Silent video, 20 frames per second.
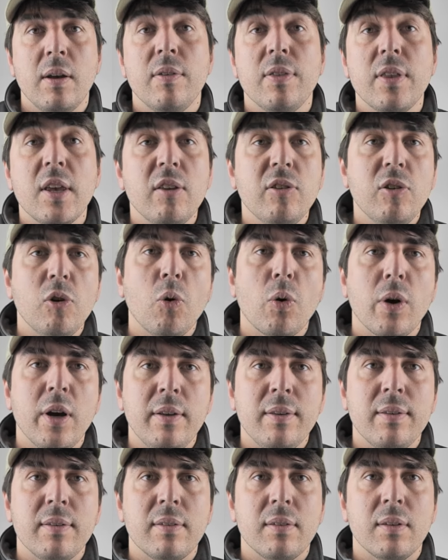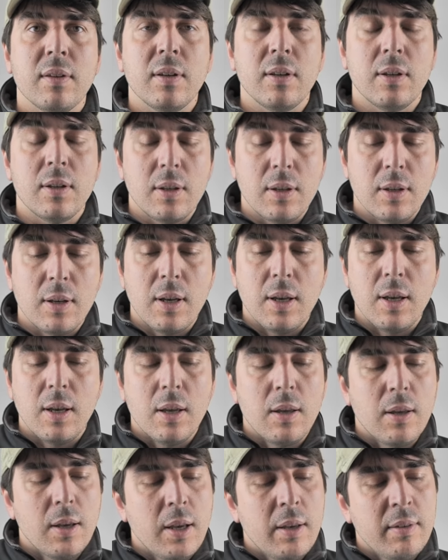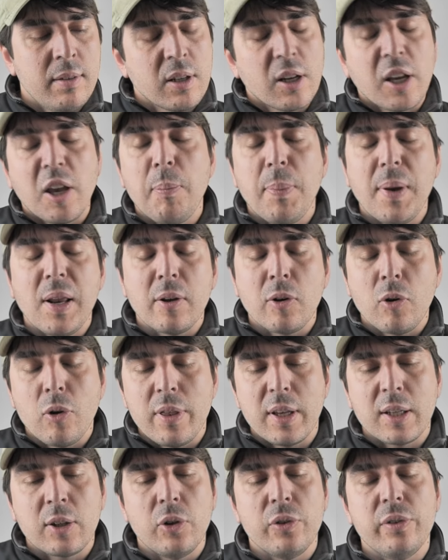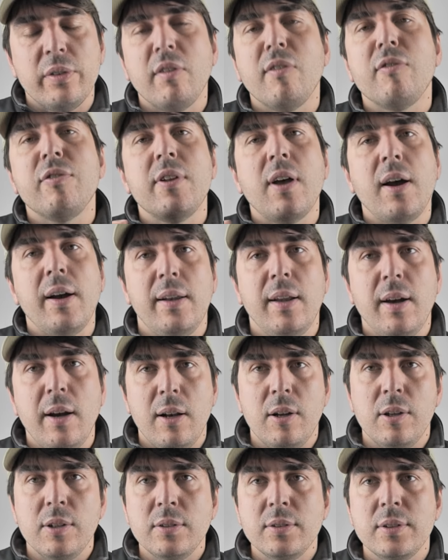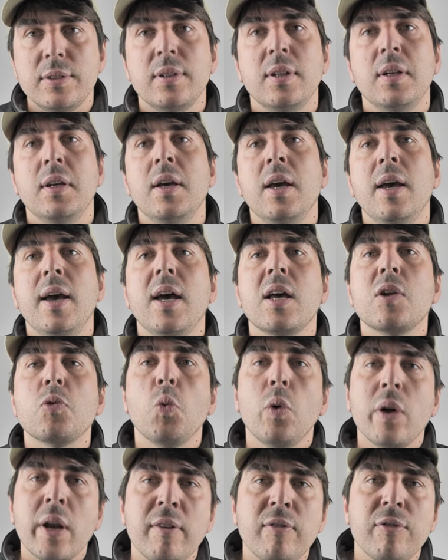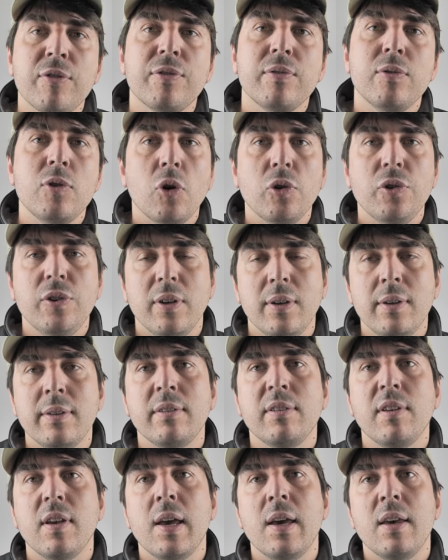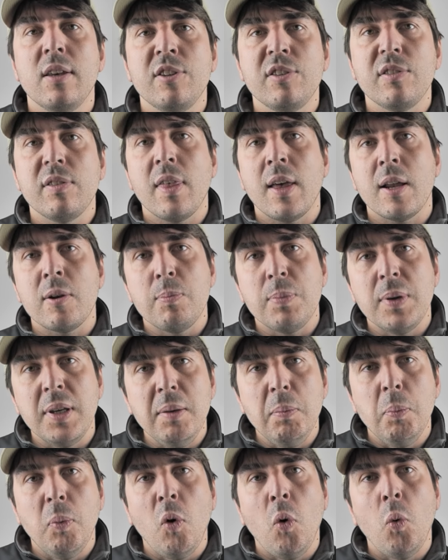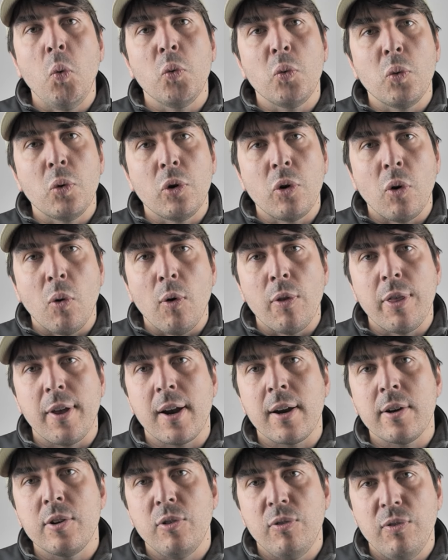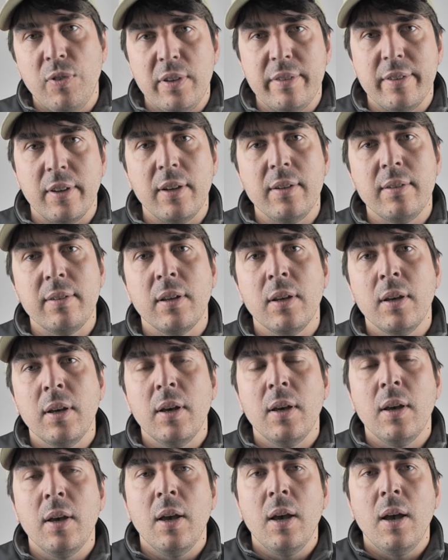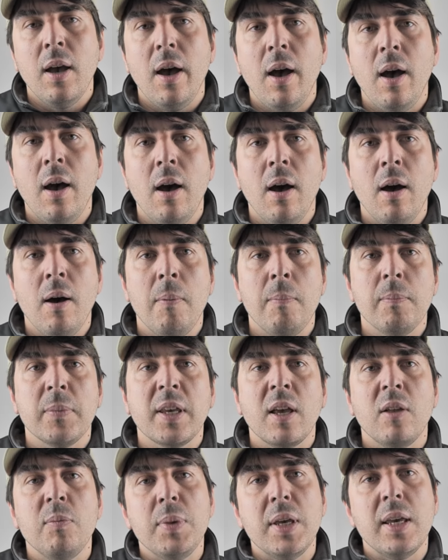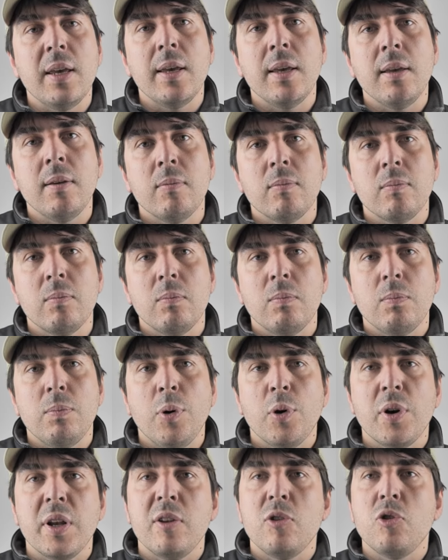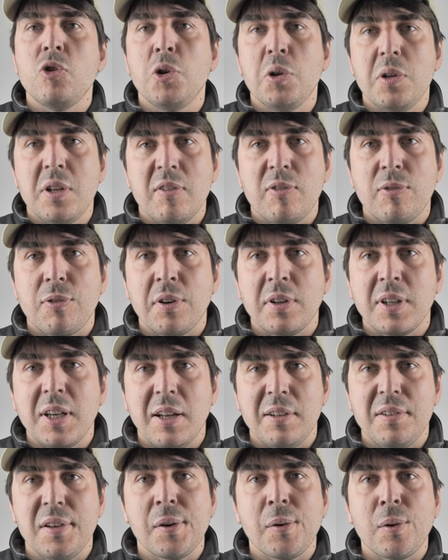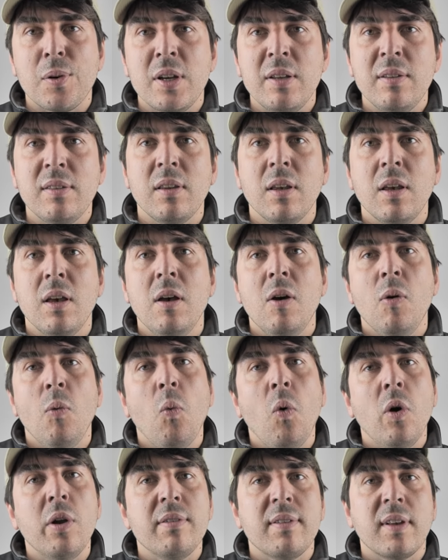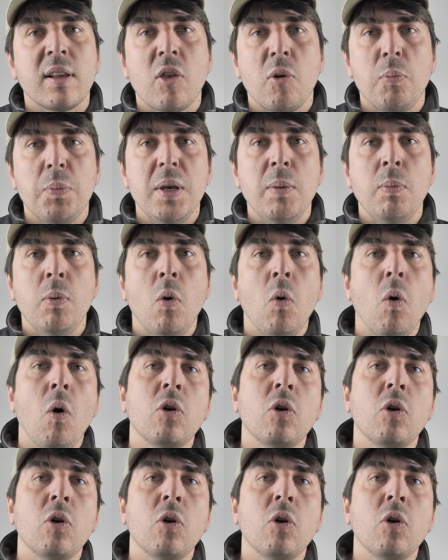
The Azores is an archipelago that consists of 9 islands, and what I've noticed is that people who go there to visit can be put in 2 different categories. One is the people